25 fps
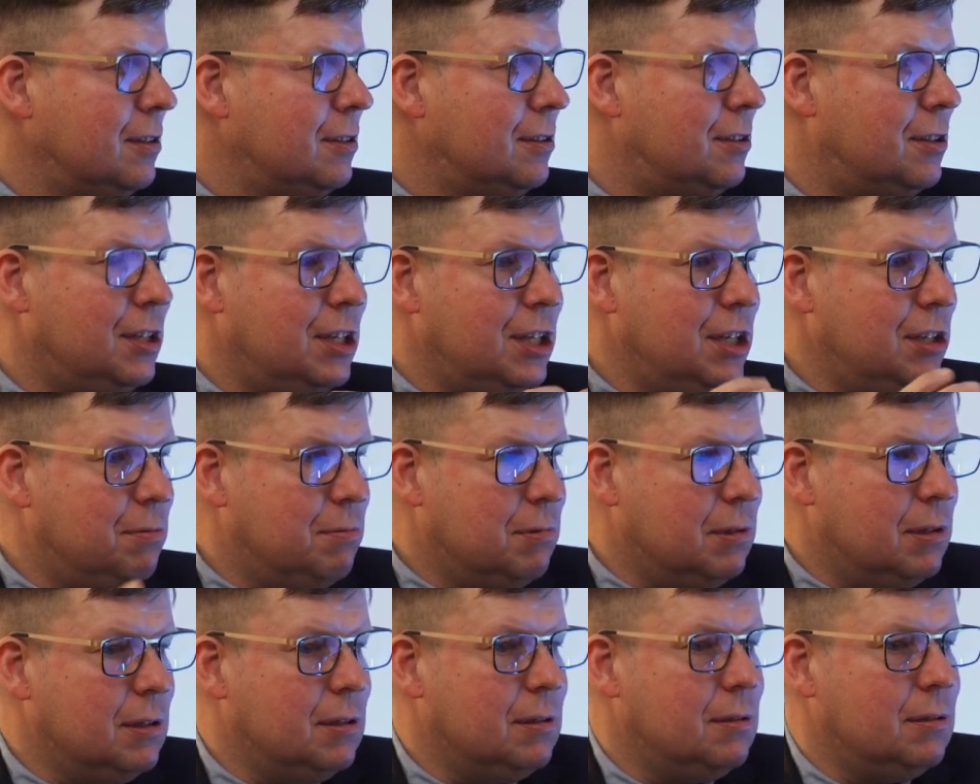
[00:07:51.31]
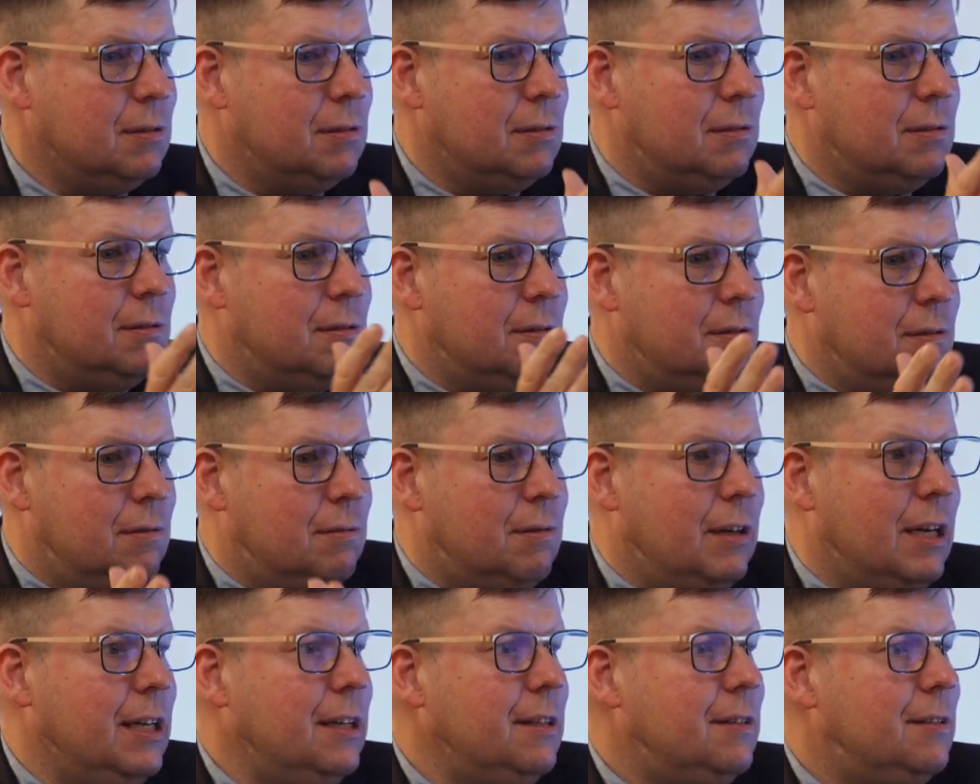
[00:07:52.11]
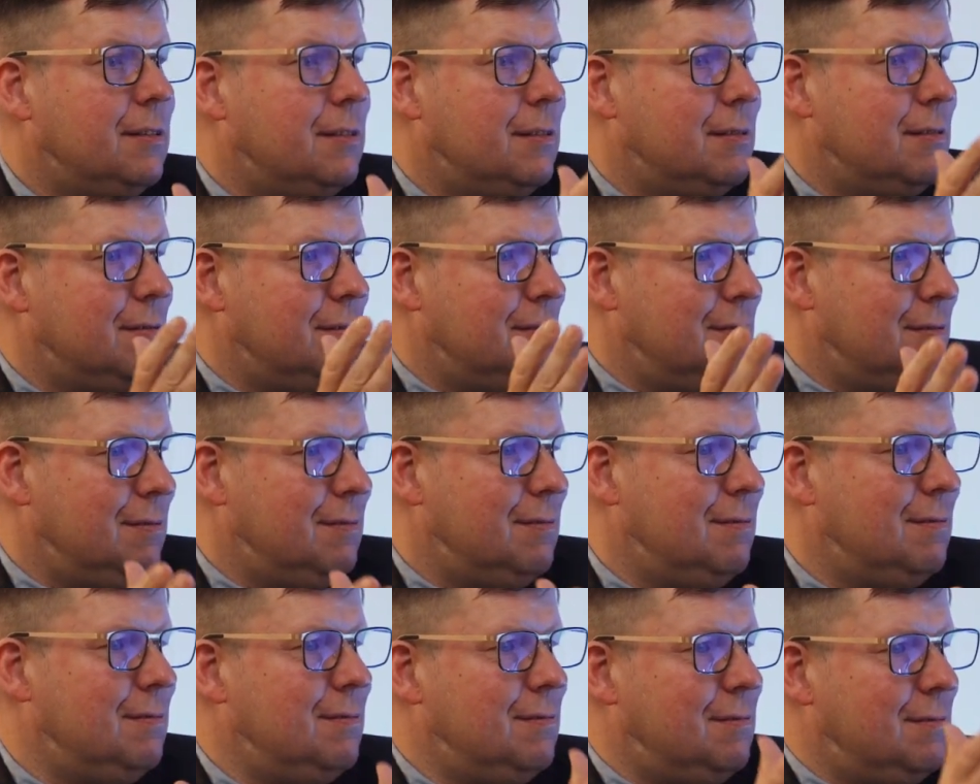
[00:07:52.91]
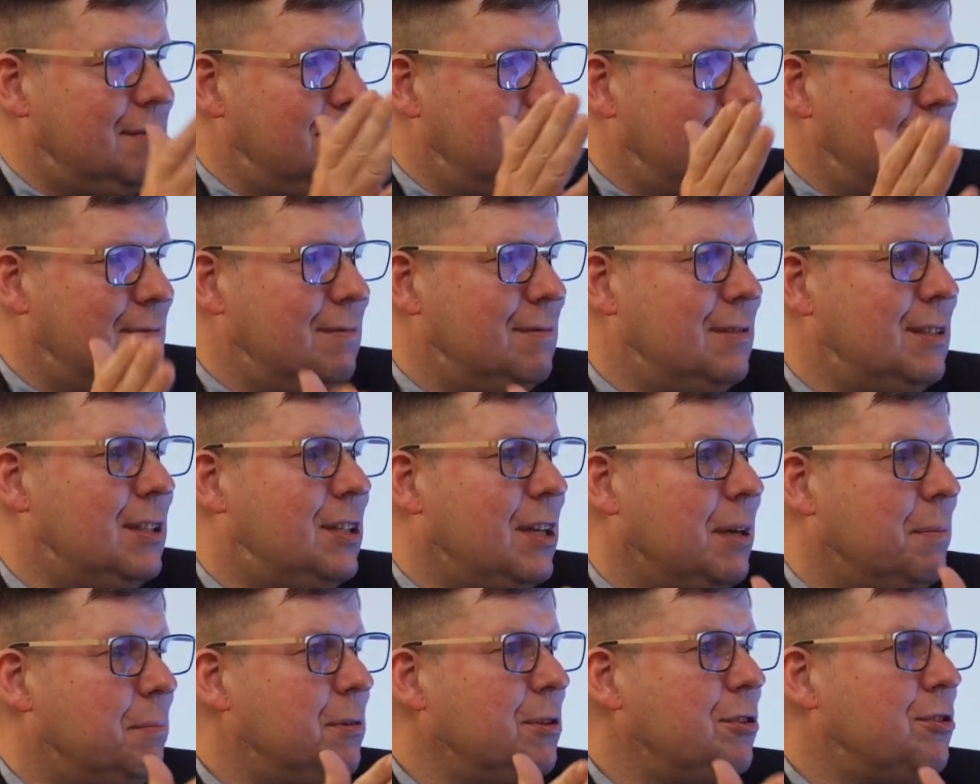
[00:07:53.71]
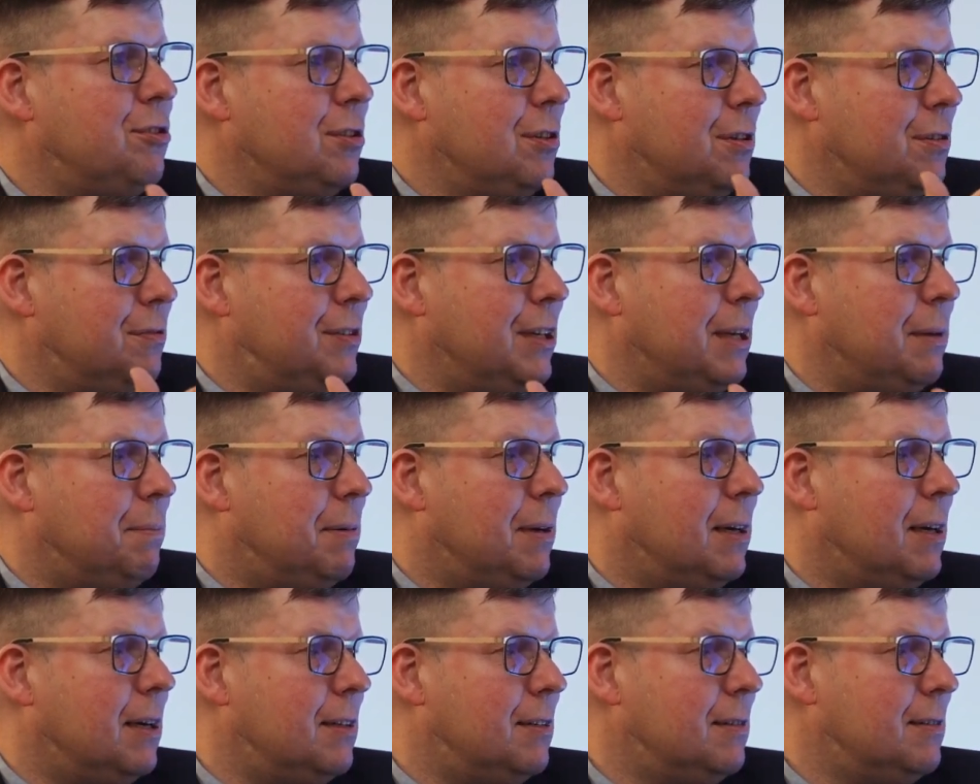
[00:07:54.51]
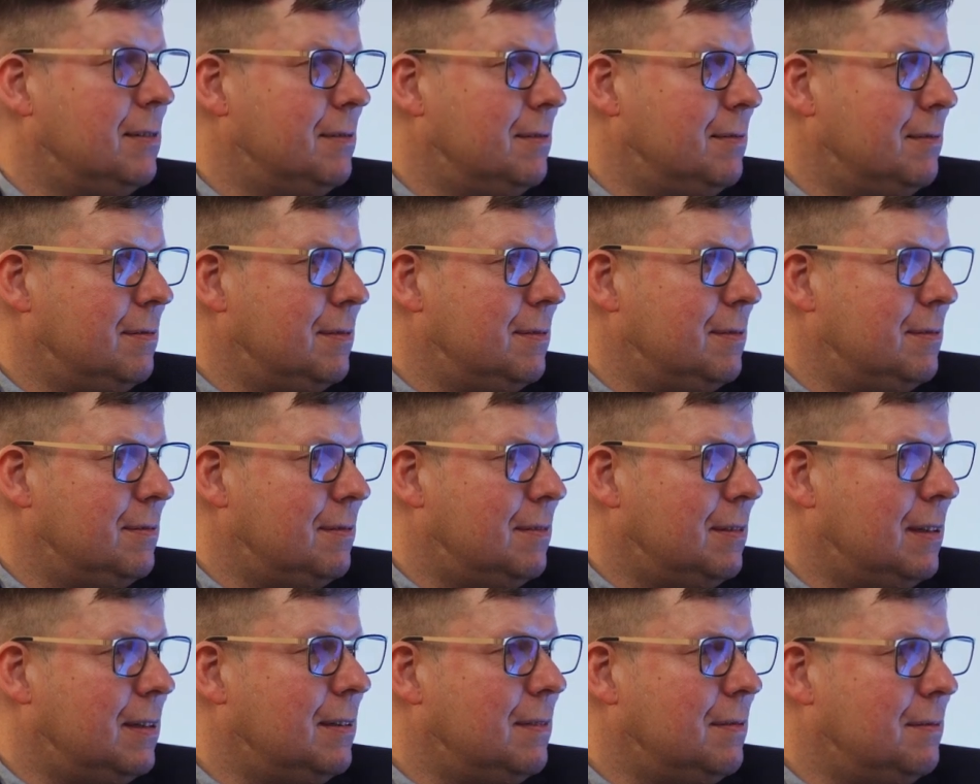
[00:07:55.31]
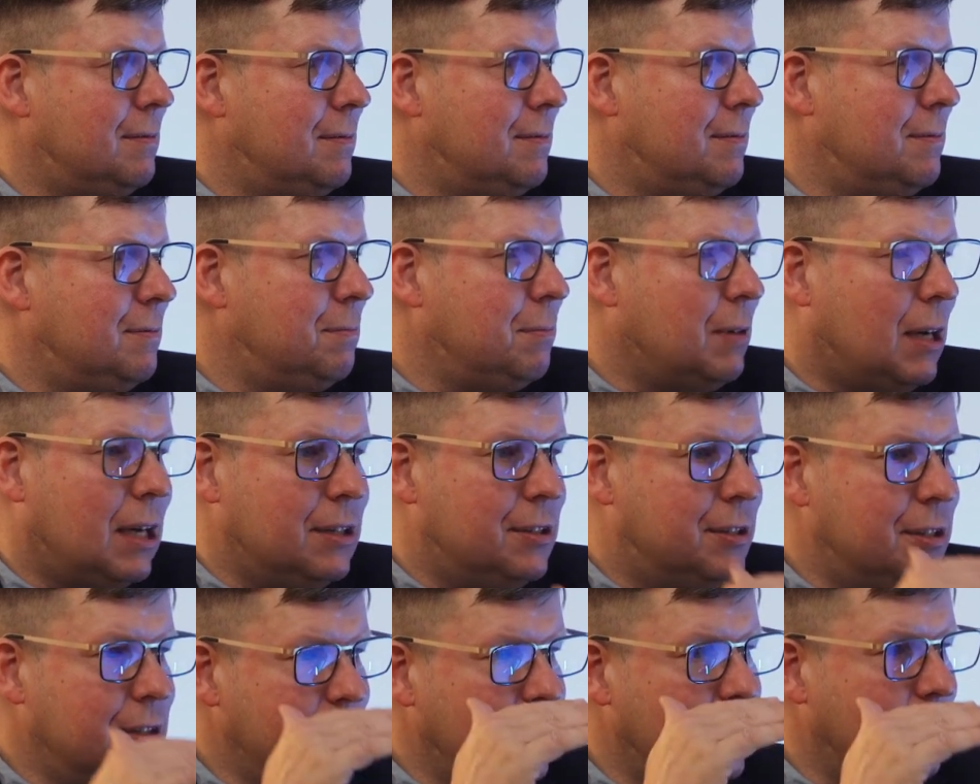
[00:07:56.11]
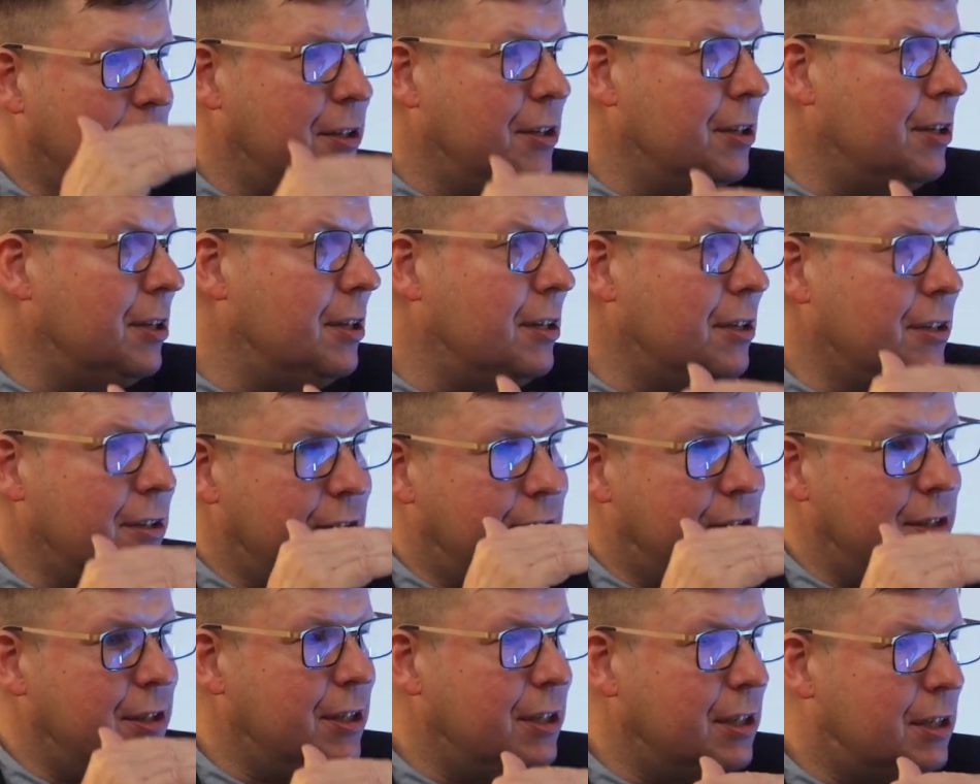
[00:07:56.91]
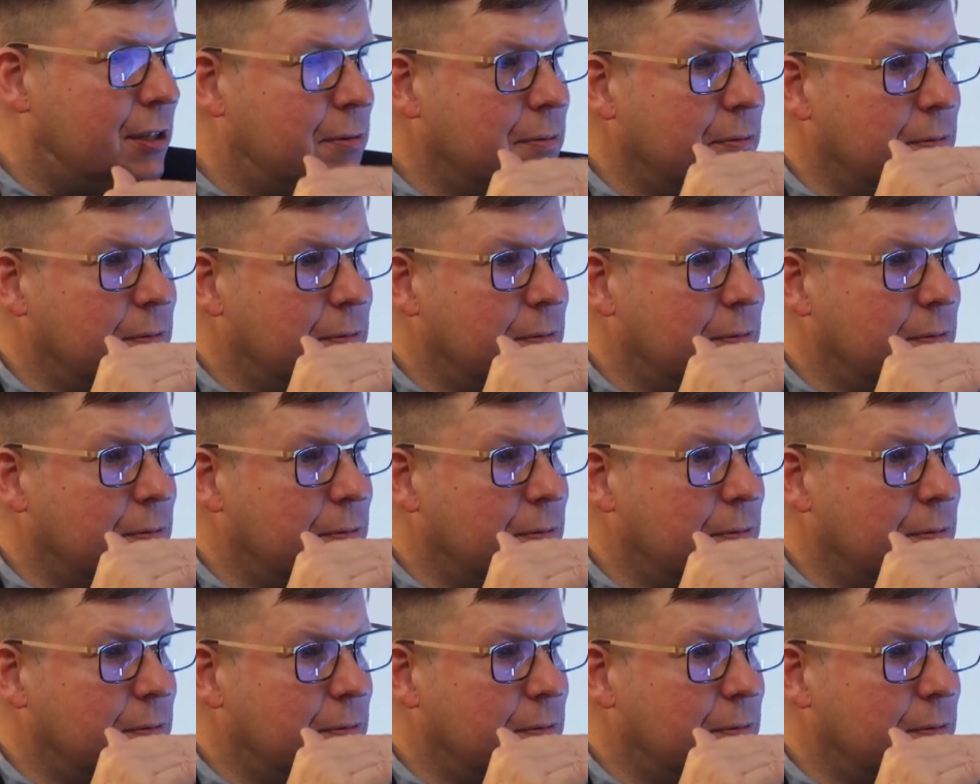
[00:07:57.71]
the heat will raise the temperature of that part until the